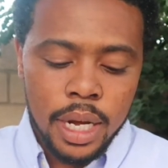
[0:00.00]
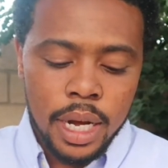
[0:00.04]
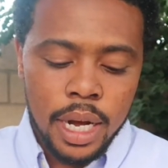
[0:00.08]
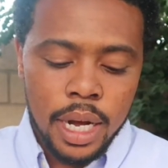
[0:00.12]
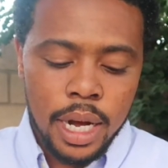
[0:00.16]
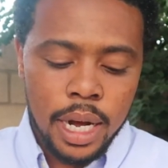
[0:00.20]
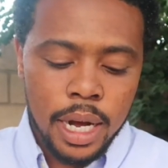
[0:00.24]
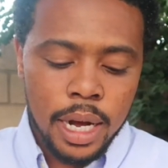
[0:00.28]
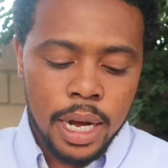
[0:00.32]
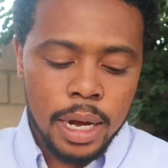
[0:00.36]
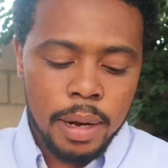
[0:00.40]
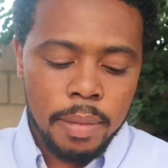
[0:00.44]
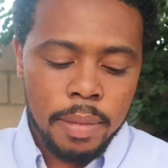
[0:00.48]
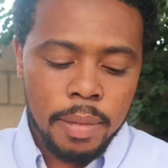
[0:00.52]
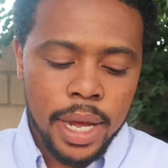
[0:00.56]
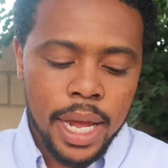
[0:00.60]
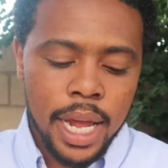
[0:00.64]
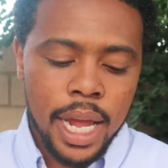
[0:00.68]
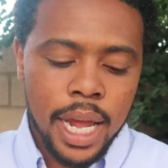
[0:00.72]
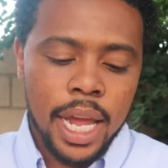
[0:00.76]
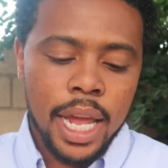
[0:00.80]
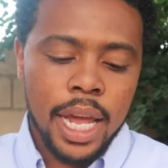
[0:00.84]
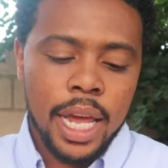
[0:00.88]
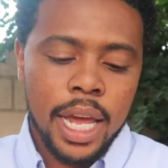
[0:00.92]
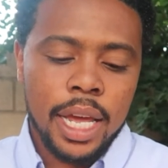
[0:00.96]

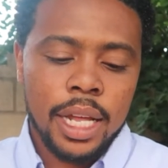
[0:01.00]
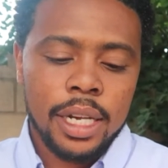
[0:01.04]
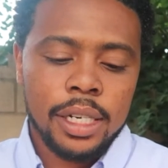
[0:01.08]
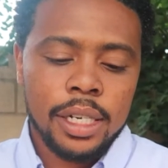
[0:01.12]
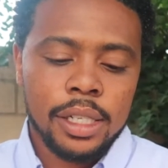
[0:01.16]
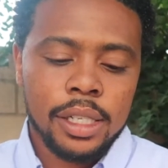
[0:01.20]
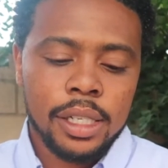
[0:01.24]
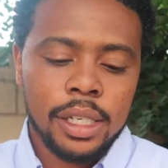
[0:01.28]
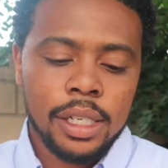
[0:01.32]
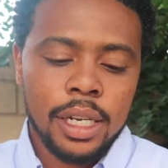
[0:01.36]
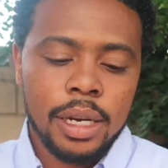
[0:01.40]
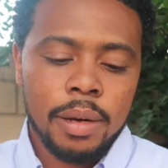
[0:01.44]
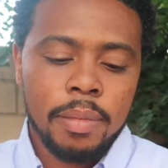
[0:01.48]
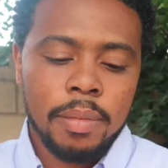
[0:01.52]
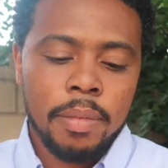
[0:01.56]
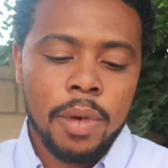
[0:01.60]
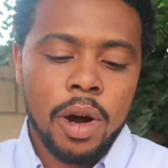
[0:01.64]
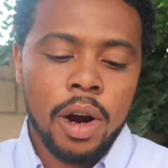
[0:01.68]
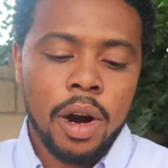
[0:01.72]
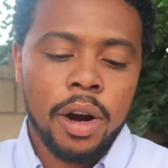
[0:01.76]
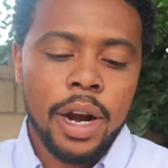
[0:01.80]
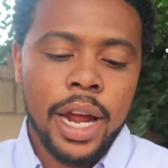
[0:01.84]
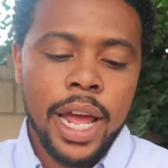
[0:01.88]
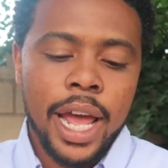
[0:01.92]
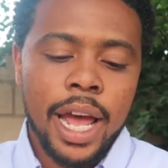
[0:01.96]
And
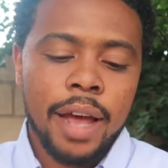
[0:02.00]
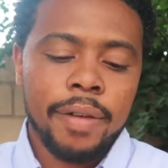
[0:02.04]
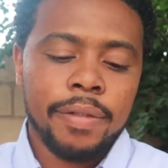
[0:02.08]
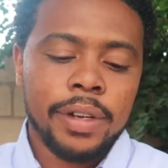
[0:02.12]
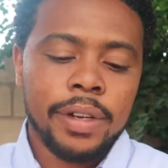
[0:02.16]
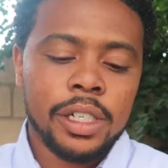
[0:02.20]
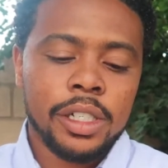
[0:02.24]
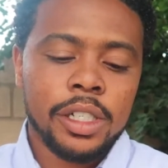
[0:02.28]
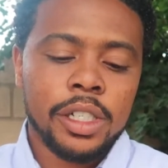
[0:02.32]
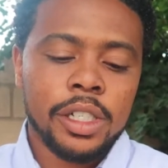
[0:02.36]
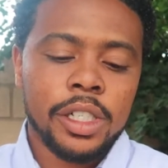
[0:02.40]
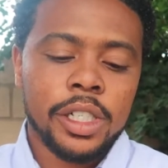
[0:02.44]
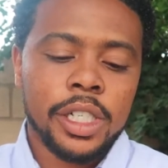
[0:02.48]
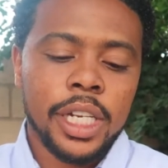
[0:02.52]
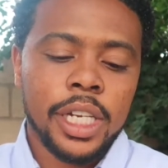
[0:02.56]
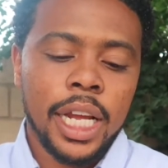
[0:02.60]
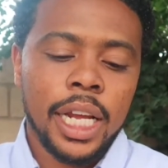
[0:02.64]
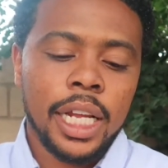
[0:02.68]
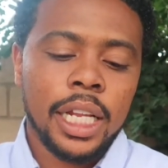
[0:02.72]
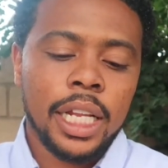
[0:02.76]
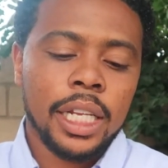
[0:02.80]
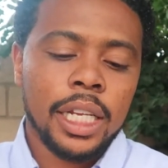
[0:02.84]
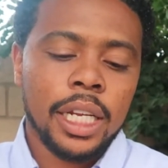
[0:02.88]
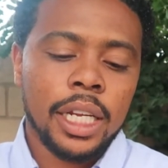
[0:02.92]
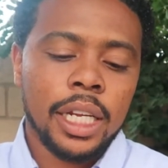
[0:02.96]
our average
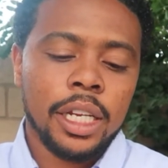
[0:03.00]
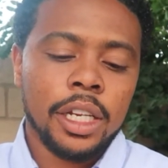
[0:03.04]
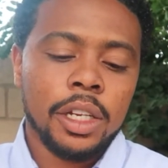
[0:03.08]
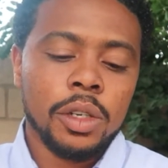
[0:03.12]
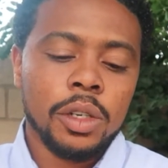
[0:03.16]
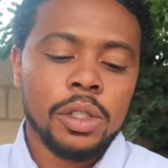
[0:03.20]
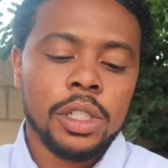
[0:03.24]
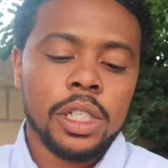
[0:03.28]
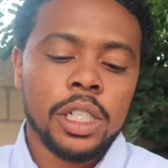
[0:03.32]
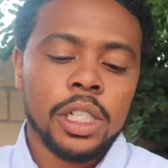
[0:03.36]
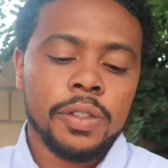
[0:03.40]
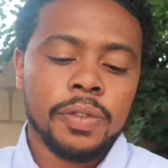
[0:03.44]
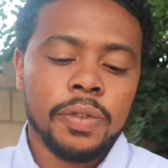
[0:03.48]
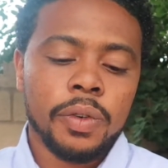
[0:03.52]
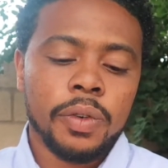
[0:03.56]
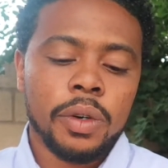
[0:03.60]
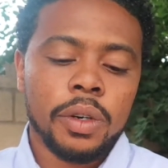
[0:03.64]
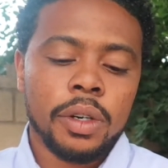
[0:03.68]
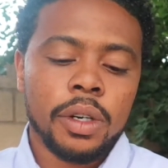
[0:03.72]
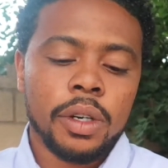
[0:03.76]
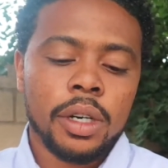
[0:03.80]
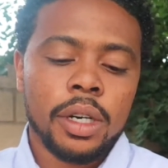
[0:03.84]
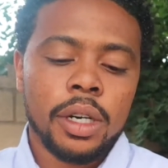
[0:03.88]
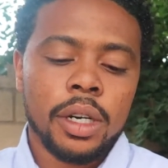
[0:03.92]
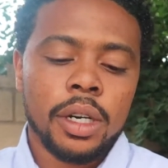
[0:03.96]
daily usage
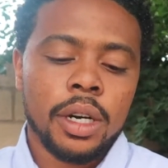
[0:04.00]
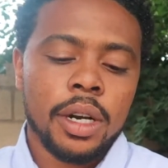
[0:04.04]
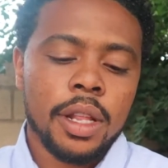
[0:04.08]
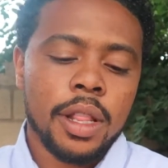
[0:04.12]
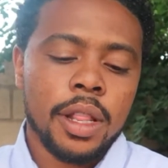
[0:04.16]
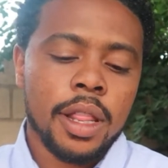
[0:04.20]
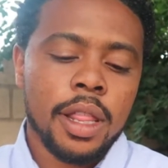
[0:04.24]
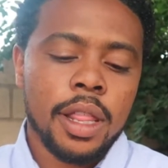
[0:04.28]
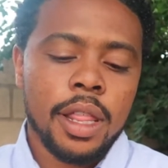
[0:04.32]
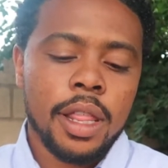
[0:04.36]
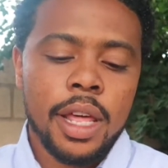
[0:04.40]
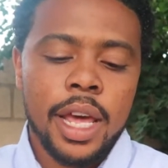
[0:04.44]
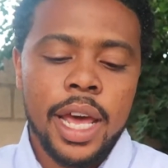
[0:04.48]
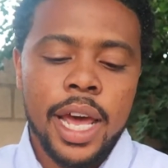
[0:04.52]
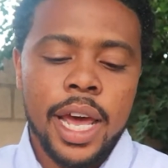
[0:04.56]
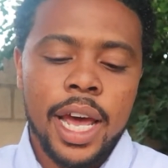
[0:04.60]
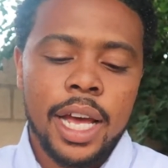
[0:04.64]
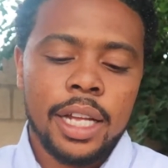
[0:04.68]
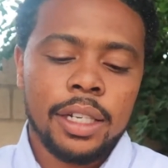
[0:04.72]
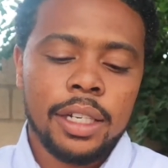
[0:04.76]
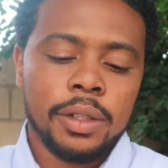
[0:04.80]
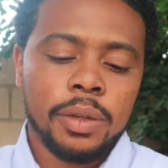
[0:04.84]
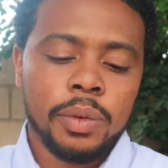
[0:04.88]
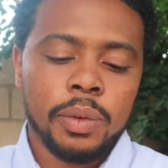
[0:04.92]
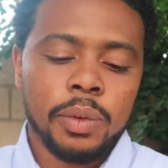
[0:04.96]
for
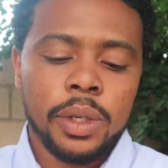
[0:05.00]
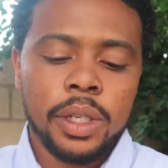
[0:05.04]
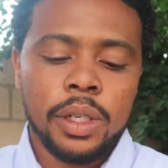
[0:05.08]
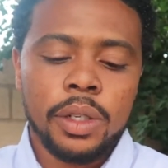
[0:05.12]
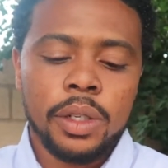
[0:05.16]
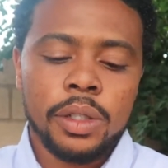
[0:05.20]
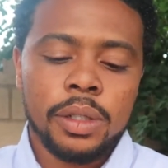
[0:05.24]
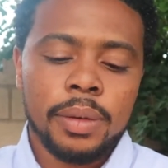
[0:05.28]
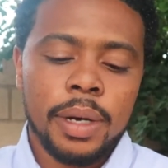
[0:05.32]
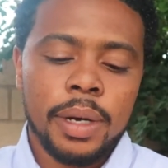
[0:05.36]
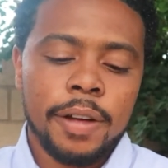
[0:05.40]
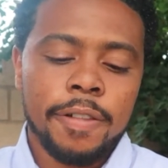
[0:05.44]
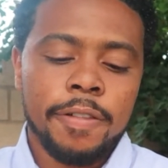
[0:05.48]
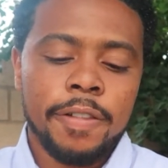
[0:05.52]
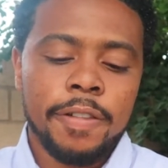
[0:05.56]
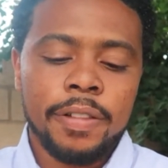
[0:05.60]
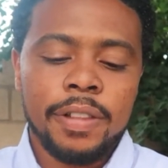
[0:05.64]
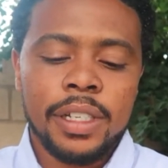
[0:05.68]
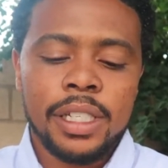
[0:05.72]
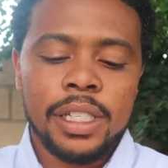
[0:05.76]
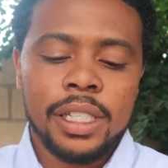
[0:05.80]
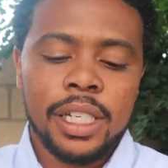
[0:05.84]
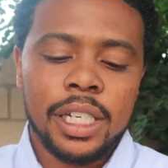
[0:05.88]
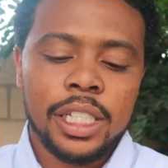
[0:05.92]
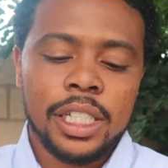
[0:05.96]
that, we use about
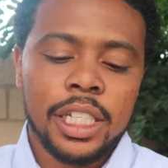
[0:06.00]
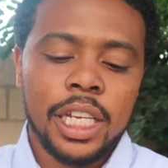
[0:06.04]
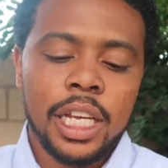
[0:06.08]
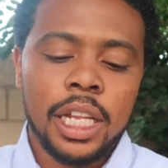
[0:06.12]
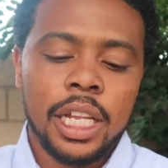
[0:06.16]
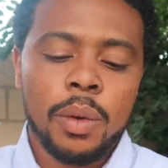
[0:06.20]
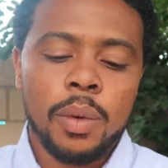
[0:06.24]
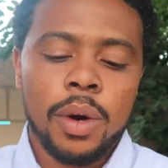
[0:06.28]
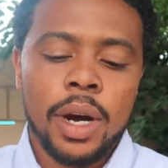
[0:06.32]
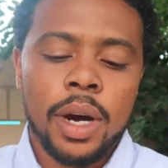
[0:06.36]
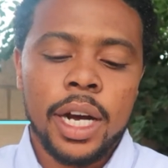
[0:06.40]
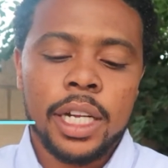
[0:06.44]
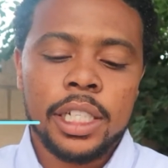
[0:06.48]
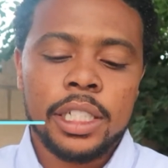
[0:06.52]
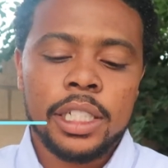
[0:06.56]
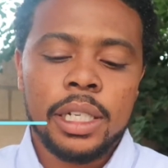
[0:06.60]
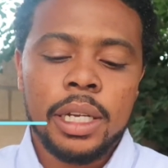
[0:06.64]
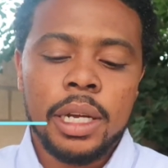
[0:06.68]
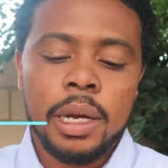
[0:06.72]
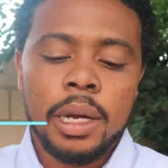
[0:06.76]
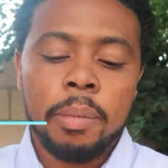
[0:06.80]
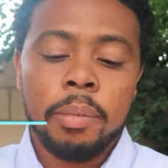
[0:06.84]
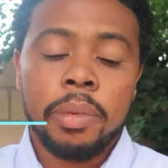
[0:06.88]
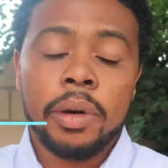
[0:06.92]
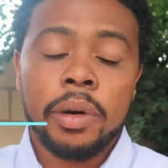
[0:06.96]
56
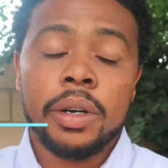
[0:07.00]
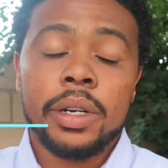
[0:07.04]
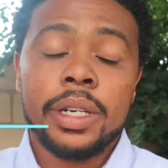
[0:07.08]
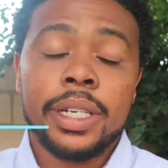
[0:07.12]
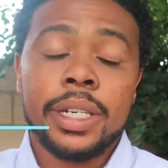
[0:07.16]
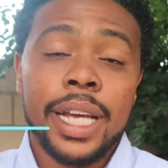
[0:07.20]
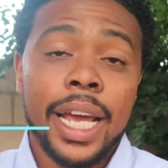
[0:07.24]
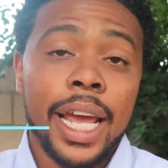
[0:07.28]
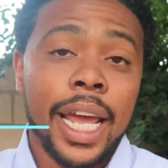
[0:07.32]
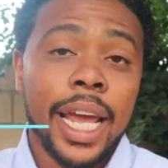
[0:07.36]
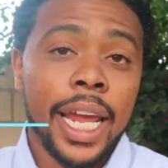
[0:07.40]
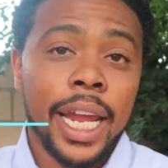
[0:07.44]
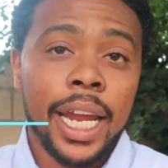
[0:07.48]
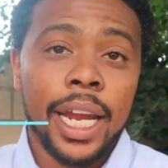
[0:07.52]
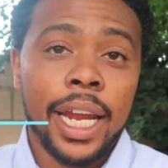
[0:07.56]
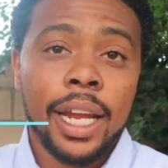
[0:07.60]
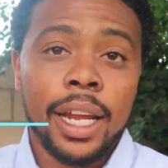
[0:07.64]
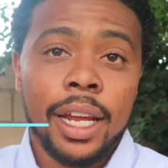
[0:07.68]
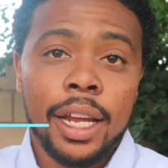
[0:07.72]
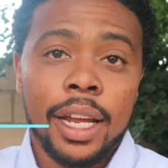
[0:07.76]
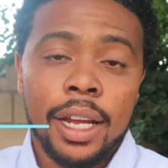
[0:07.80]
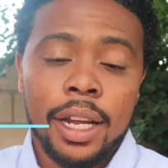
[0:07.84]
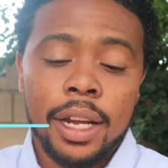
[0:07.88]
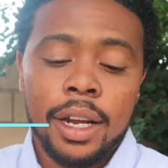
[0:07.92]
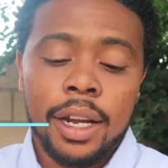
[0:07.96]
kilowatts per day,
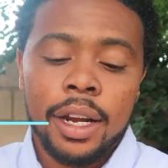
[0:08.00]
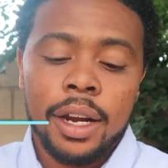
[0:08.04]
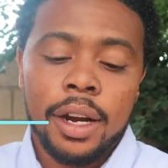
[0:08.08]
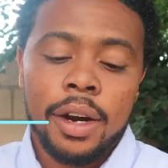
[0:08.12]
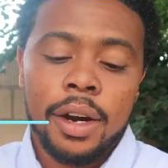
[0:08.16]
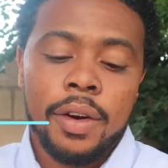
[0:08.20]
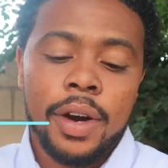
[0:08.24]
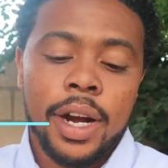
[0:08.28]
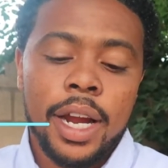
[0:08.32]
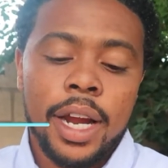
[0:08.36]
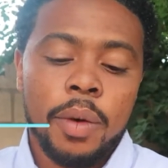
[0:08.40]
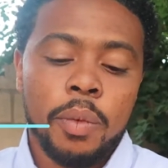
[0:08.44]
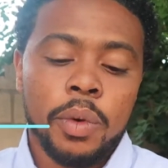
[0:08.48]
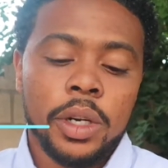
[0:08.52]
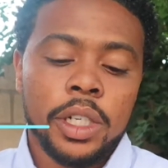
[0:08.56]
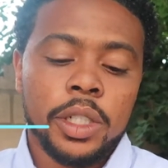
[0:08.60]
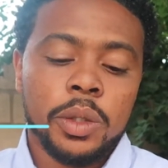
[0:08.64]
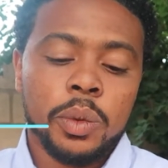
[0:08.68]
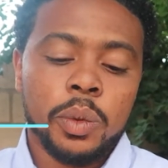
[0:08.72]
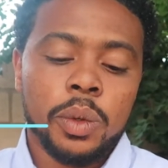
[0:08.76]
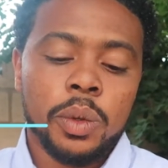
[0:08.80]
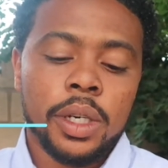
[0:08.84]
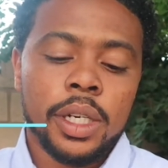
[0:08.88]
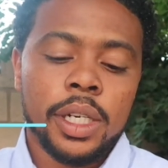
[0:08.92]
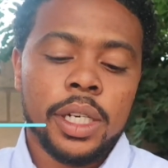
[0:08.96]
all right,
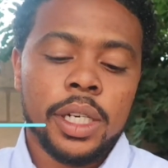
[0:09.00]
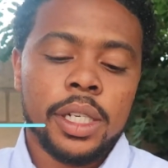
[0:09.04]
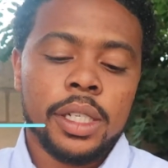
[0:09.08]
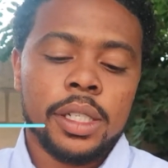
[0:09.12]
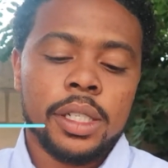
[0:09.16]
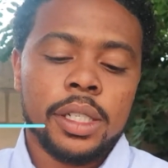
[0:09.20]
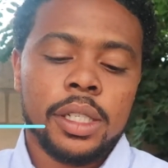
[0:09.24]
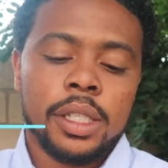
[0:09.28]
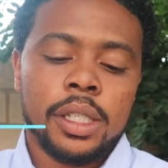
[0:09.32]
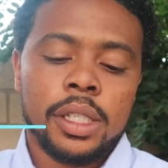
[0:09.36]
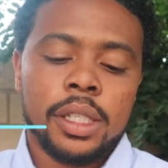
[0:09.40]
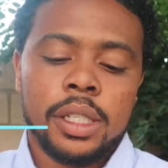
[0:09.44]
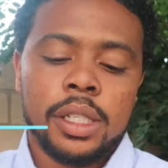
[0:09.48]
which was